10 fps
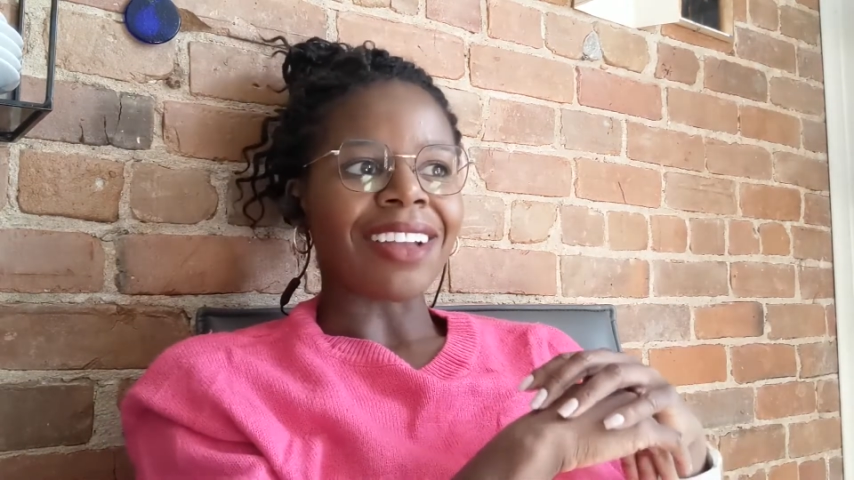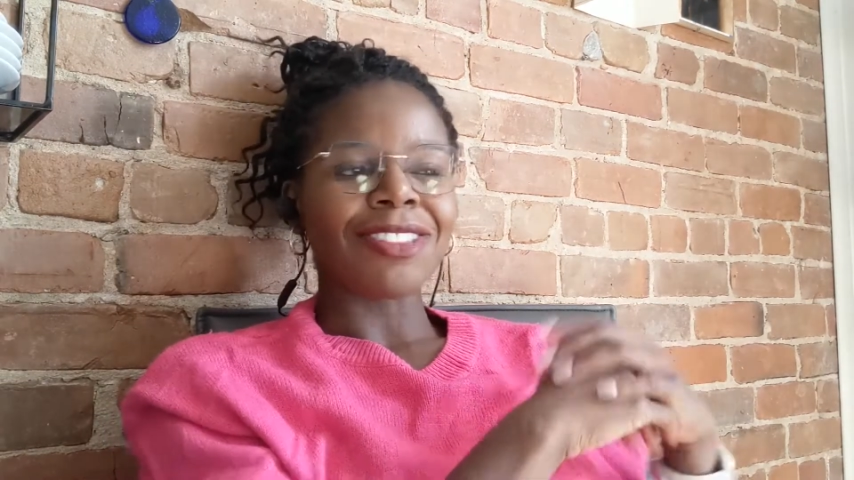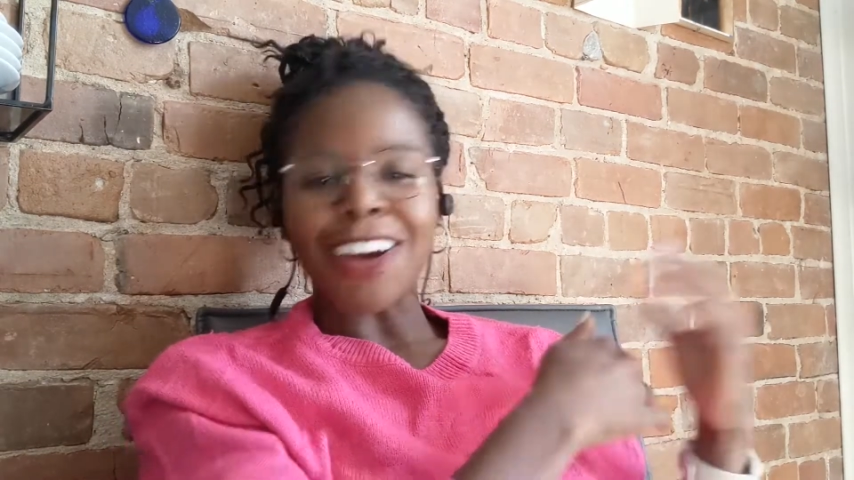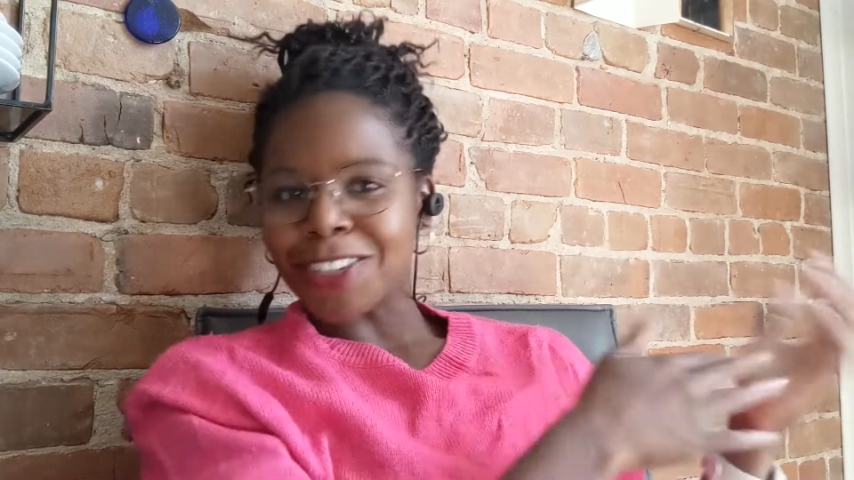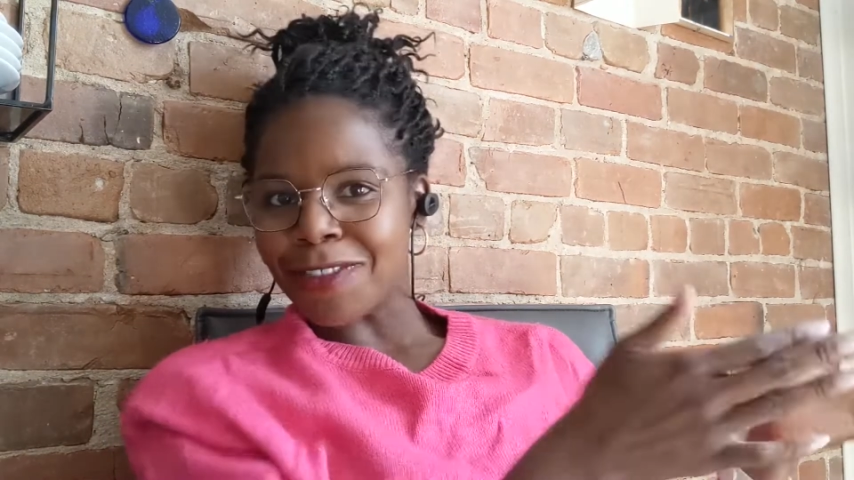
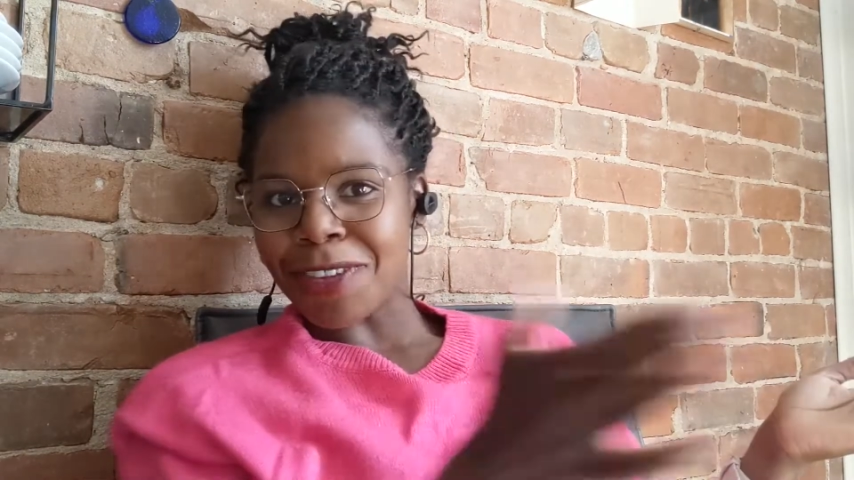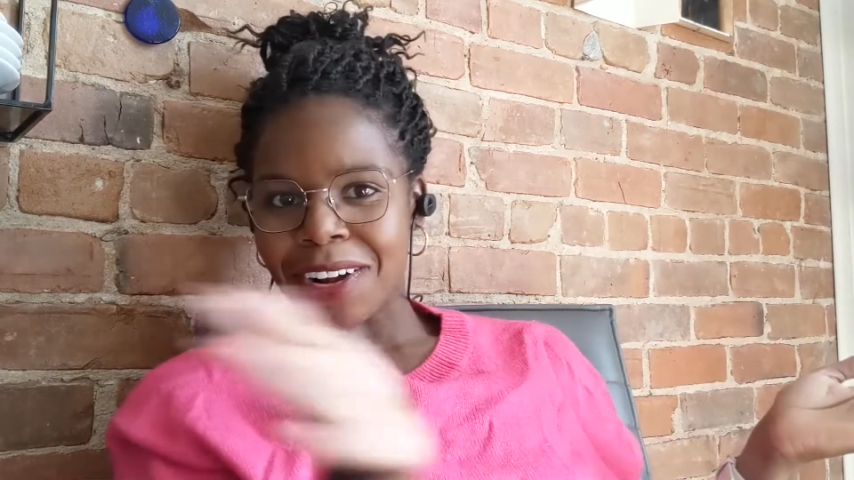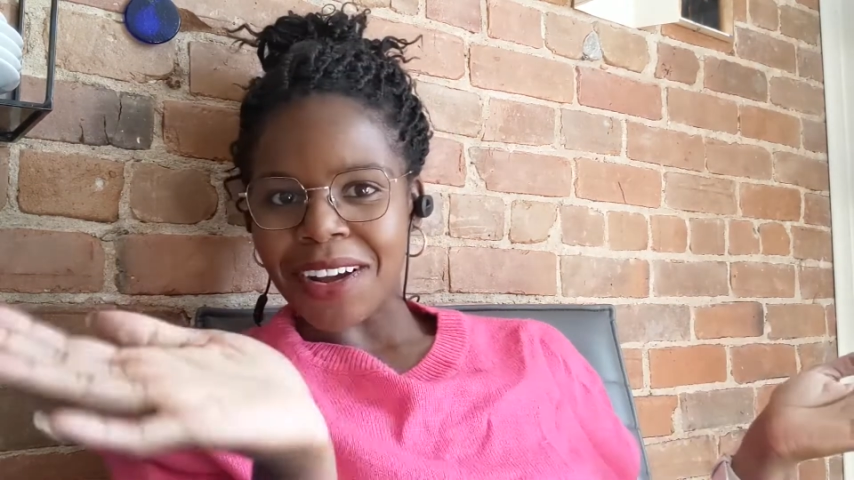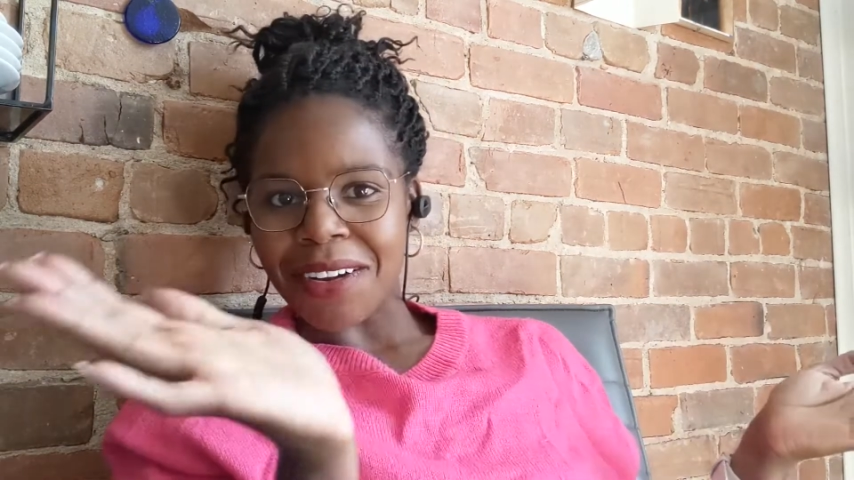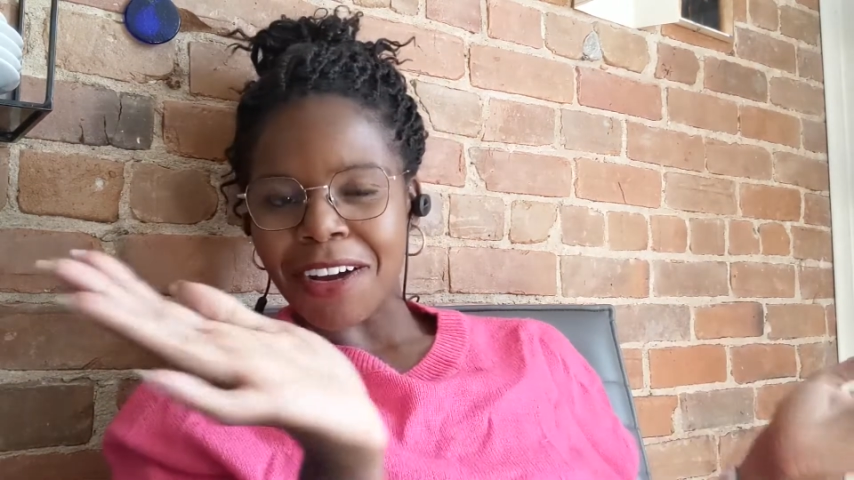Charge of
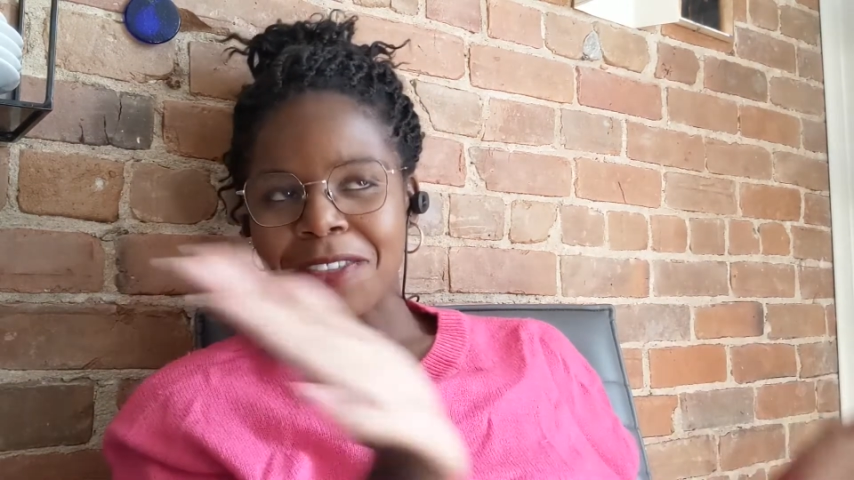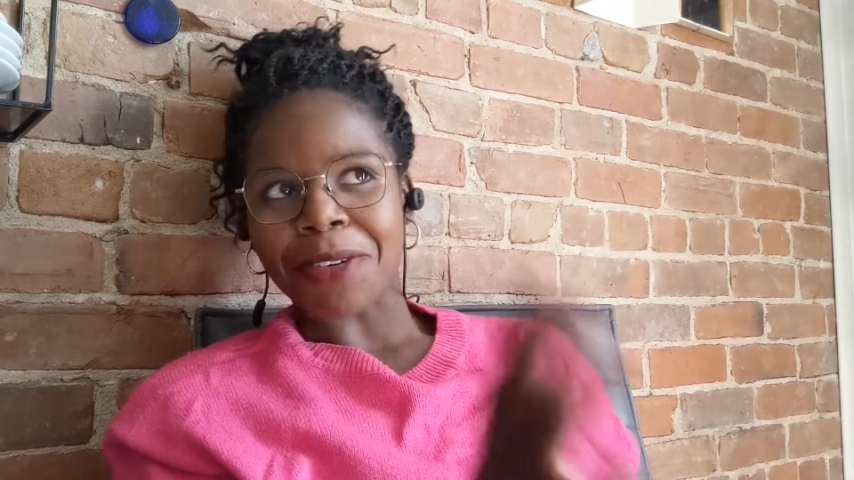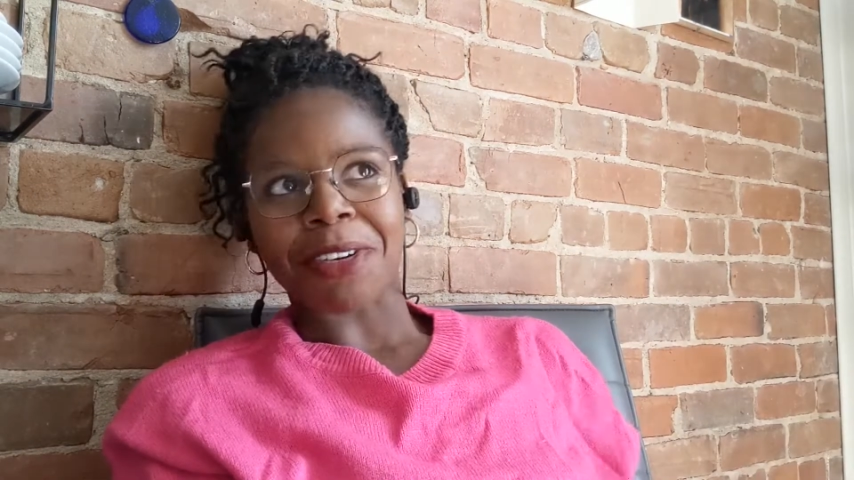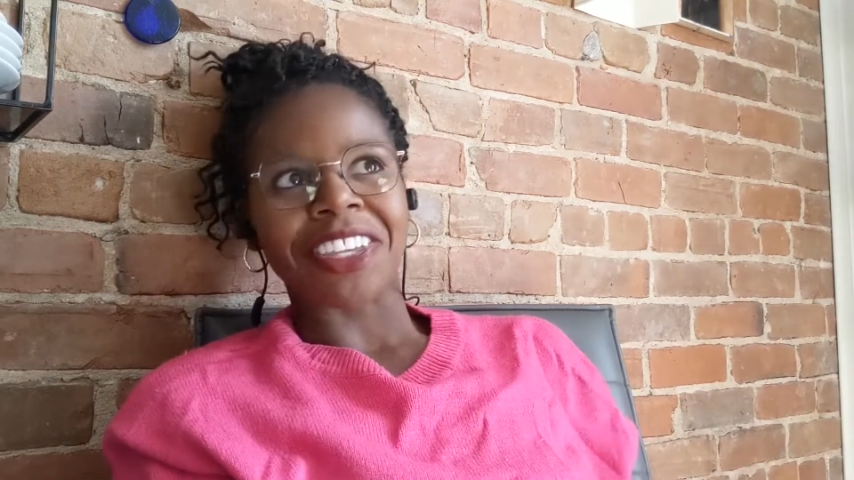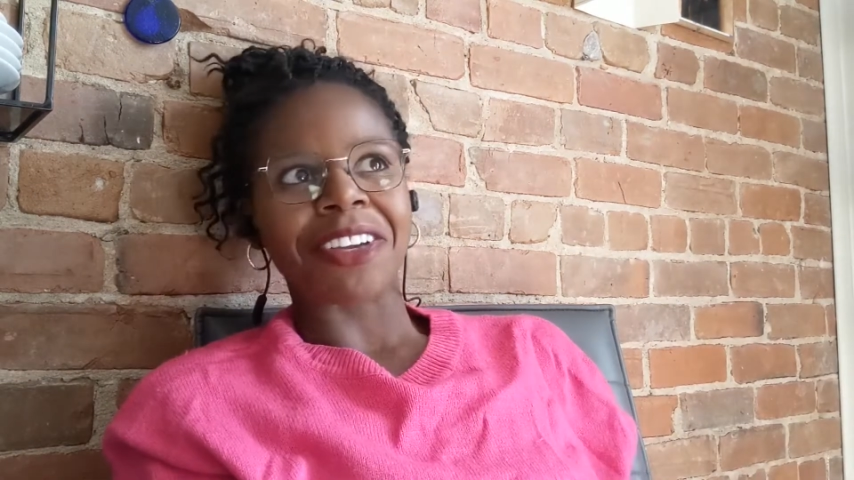the
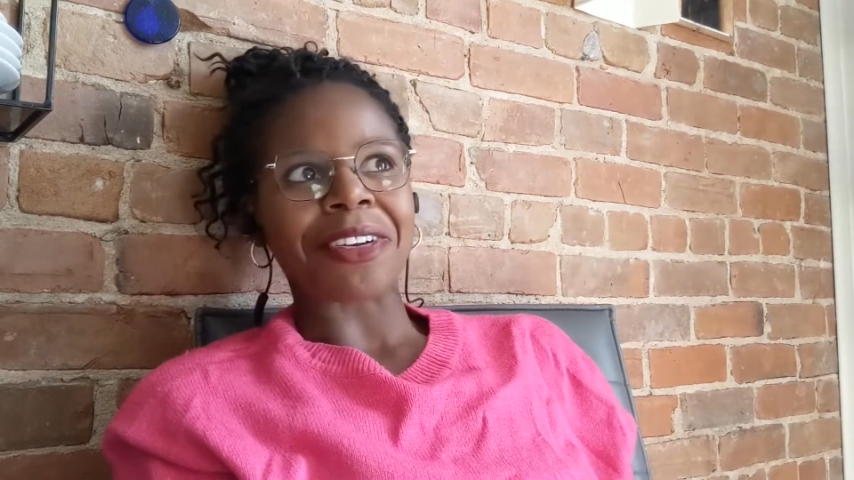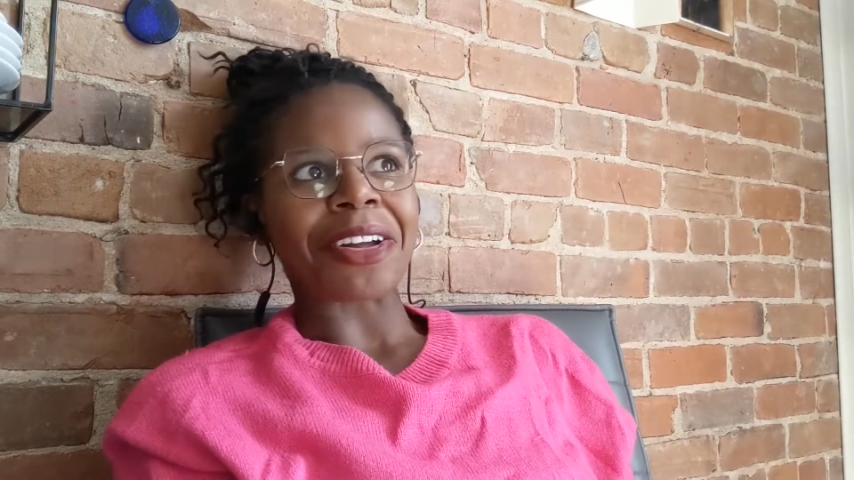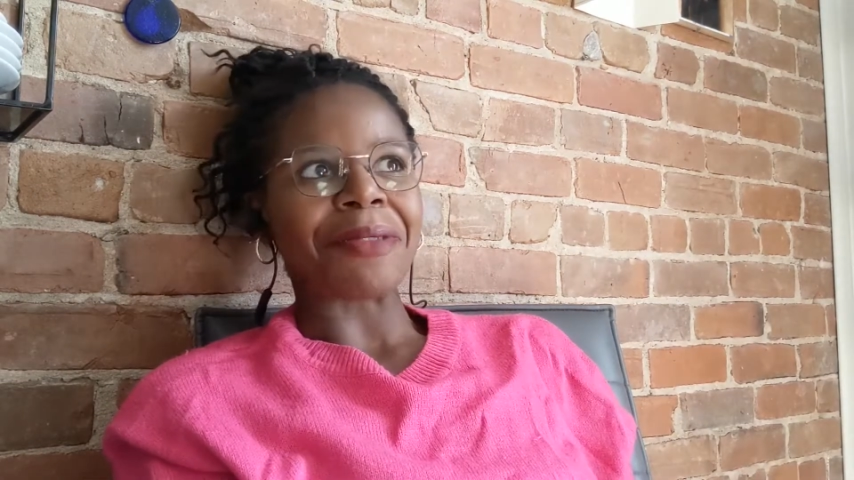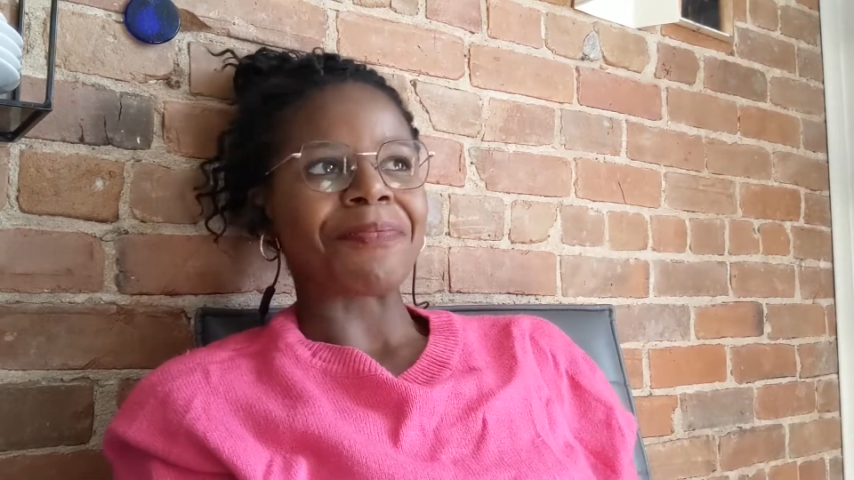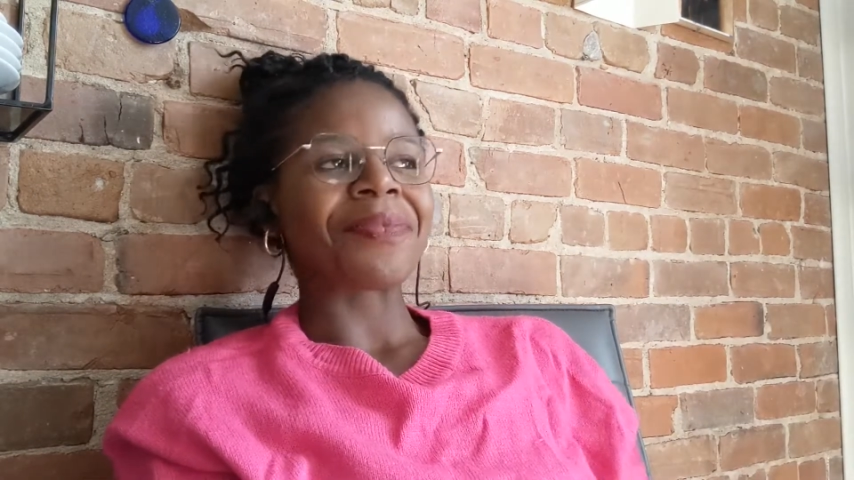
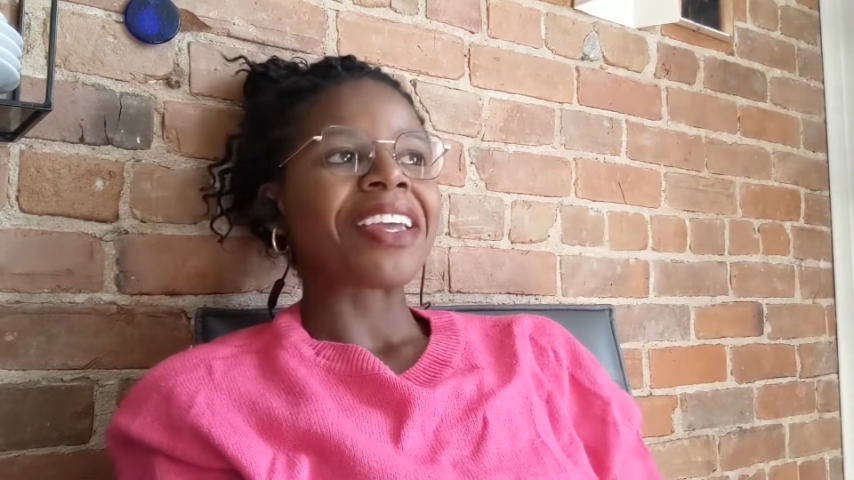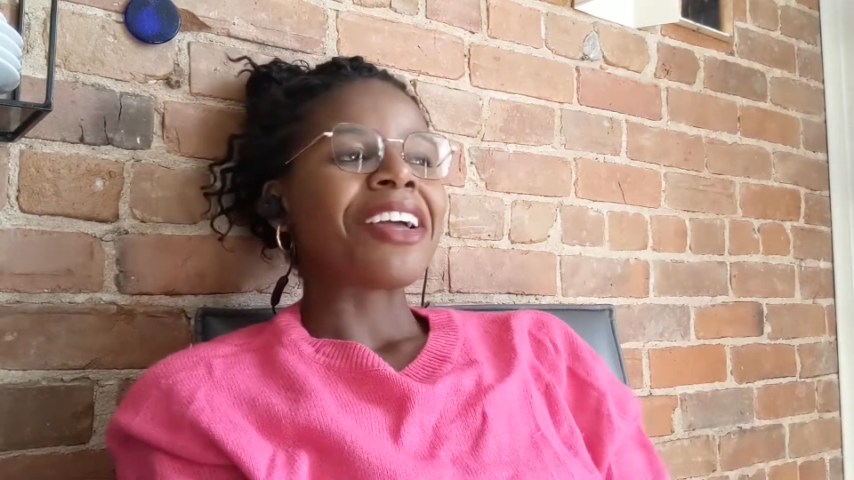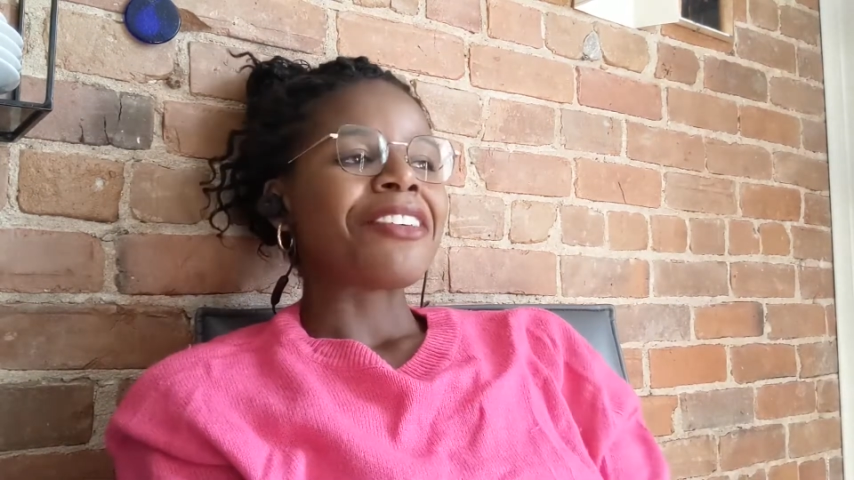Rohirrim